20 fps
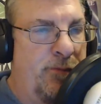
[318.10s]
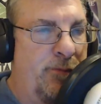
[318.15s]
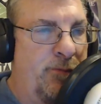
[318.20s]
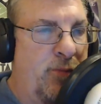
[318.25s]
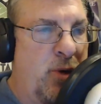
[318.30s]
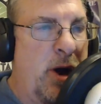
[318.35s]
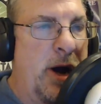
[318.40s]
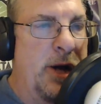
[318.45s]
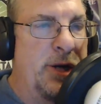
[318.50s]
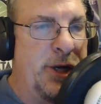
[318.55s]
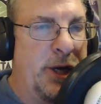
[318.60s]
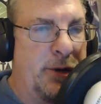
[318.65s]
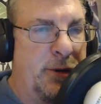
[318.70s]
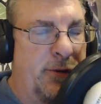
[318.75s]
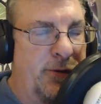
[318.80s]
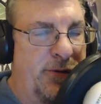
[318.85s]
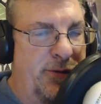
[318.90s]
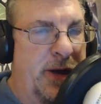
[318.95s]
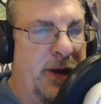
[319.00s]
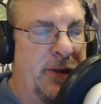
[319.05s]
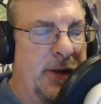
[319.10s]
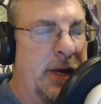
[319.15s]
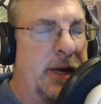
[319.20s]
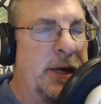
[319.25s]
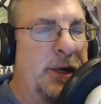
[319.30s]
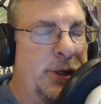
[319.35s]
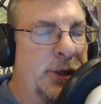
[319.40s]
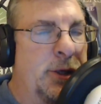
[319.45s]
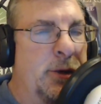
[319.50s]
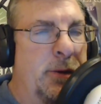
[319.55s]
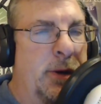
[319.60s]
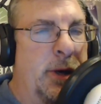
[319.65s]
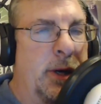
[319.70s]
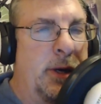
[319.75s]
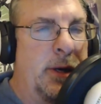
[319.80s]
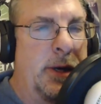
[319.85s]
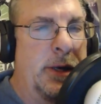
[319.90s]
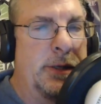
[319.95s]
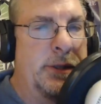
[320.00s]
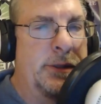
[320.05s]
project or thing that he's
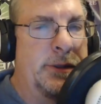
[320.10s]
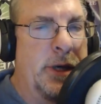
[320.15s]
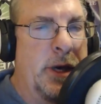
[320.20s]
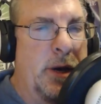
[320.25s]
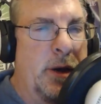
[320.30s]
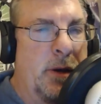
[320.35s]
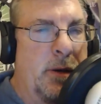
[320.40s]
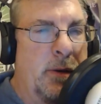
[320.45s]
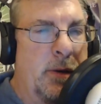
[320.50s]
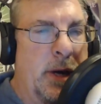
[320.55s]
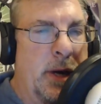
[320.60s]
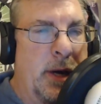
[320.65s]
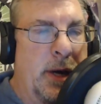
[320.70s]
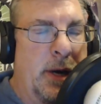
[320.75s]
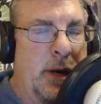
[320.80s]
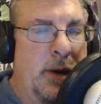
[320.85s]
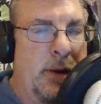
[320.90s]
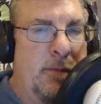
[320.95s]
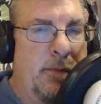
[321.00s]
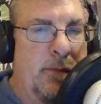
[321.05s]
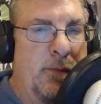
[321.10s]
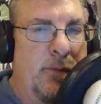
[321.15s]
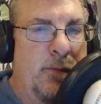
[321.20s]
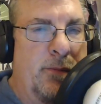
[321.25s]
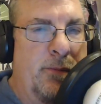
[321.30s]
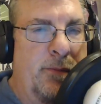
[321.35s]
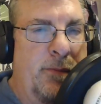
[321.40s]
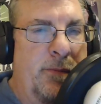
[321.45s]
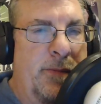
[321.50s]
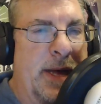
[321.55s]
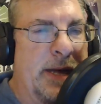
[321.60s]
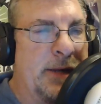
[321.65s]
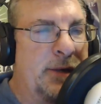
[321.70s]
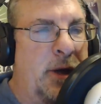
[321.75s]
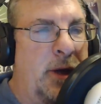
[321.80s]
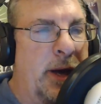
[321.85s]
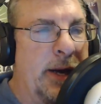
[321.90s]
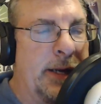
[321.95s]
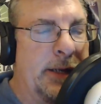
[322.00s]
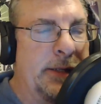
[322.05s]
doing. And so
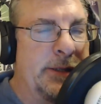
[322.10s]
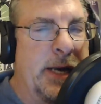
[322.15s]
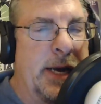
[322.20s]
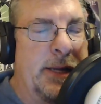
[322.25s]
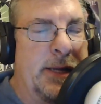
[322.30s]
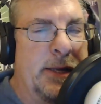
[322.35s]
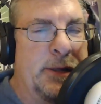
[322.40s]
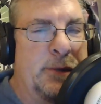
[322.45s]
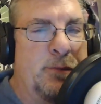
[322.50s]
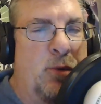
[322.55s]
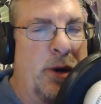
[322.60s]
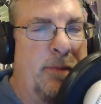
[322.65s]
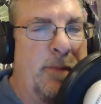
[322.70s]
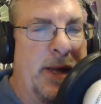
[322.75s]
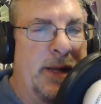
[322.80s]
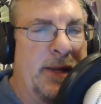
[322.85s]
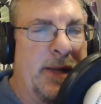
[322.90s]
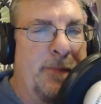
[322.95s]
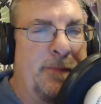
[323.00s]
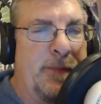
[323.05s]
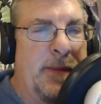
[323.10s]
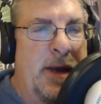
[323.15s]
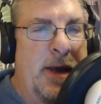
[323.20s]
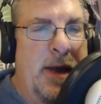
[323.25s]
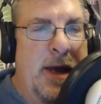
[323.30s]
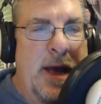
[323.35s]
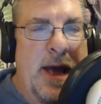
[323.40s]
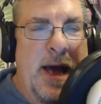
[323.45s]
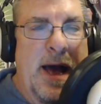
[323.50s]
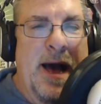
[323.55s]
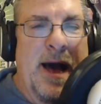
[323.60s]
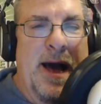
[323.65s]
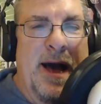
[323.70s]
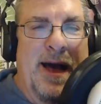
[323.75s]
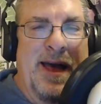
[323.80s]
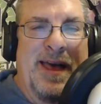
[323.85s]
that's all I can say at this point about that. I